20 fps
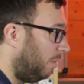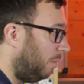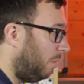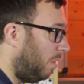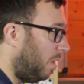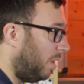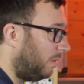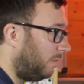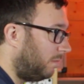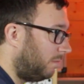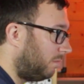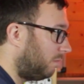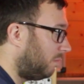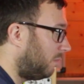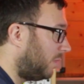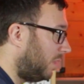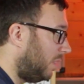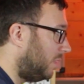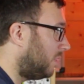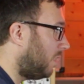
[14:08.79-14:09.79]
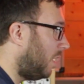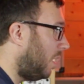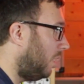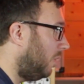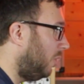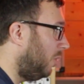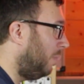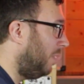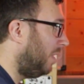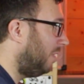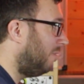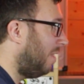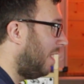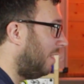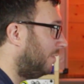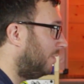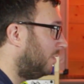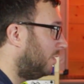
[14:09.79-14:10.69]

my guitar looping round.